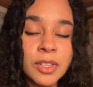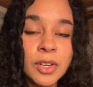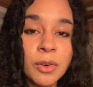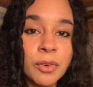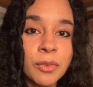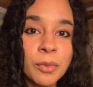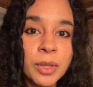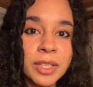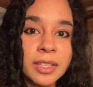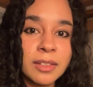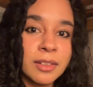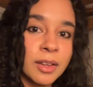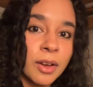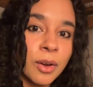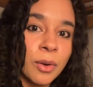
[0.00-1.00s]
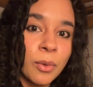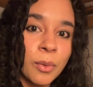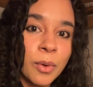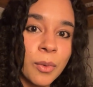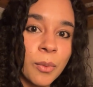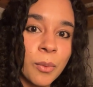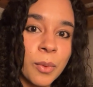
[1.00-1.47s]
you don't really know
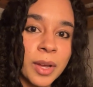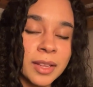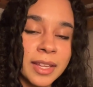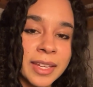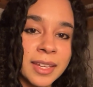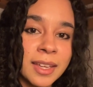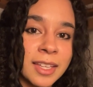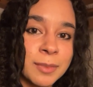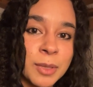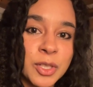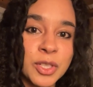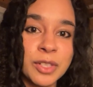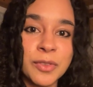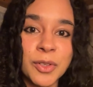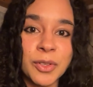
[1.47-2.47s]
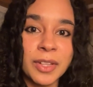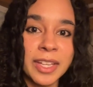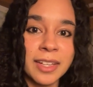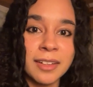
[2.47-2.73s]
what, like, especially if you're like